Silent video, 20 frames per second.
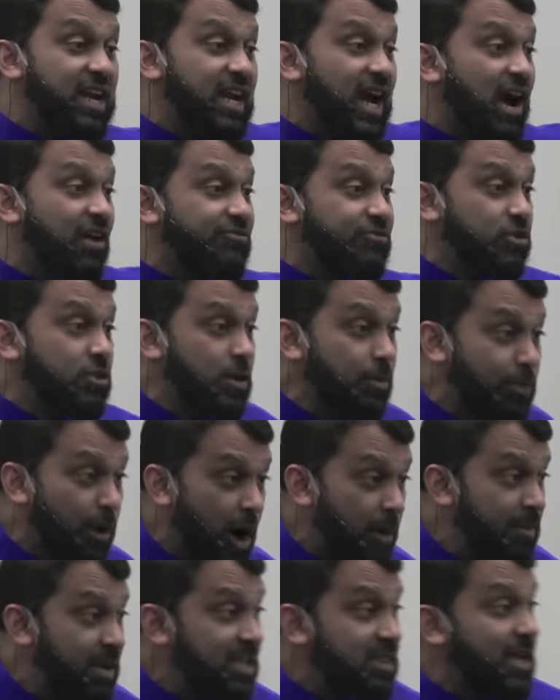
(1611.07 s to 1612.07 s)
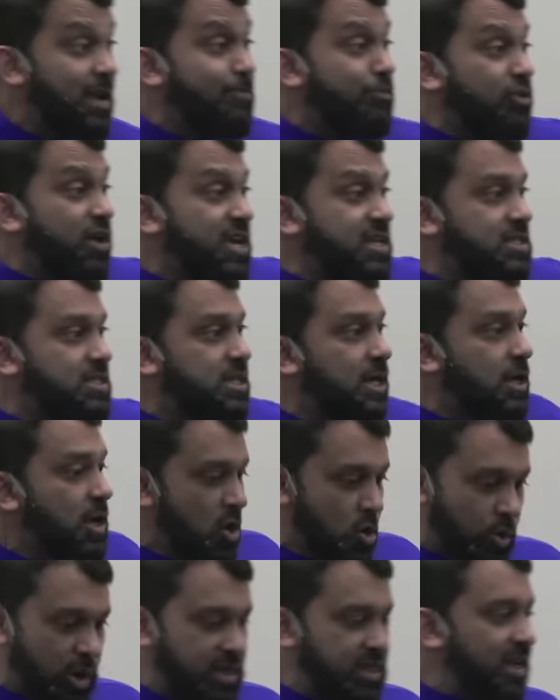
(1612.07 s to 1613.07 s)
after the bombing, they praised
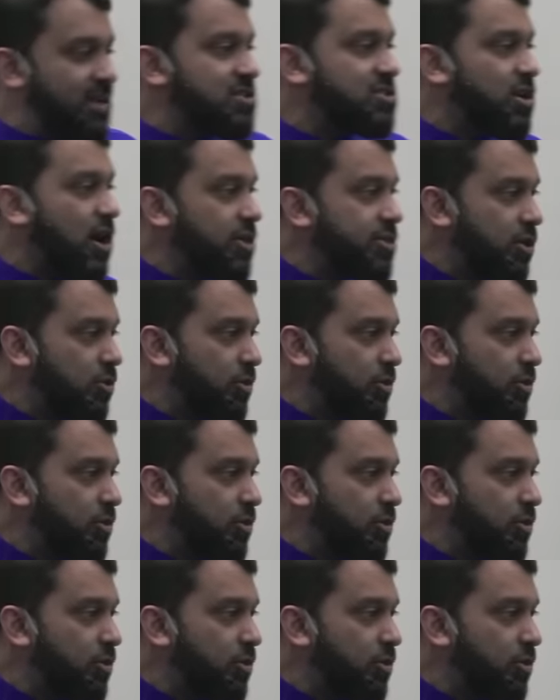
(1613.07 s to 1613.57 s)
it. When they saw the